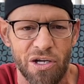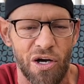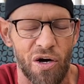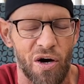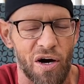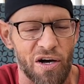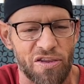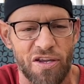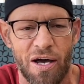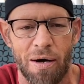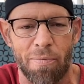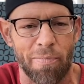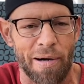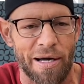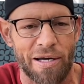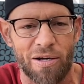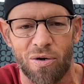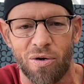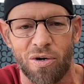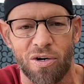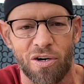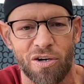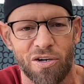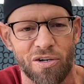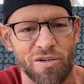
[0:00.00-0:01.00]
know, I thought Michael
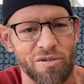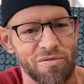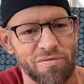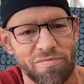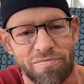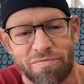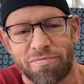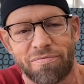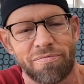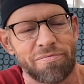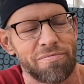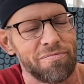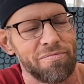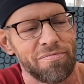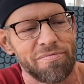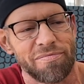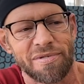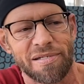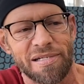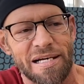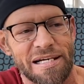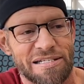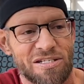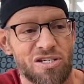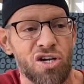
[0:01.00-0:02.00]
Hearn,
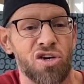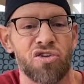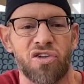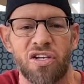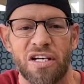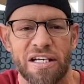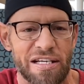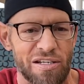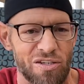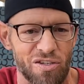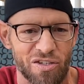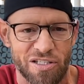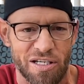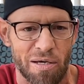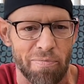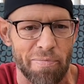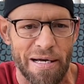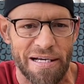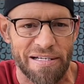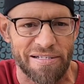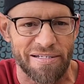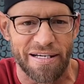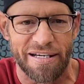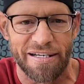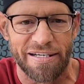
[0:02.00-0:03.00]
I still think he looks
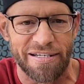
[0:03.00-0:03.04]
amazing. And